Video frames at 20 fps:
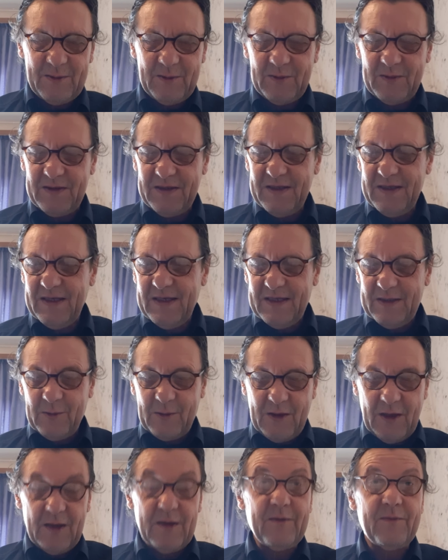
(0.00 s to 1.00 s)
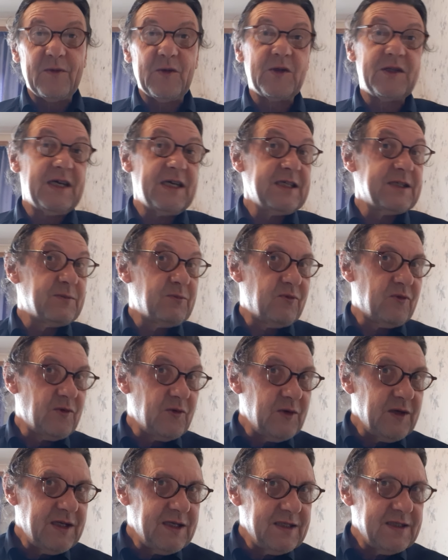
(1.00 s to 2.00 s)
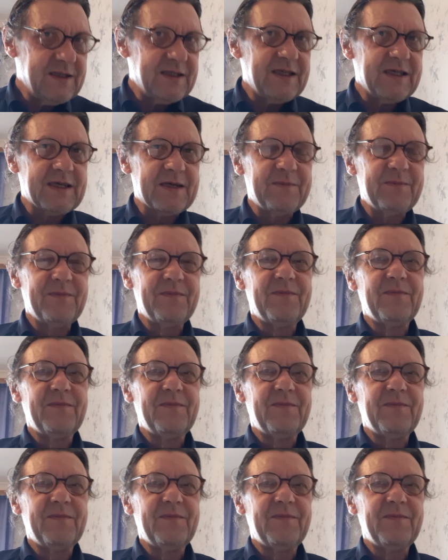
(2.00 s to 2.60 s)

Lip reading: So the card of the day is breathing.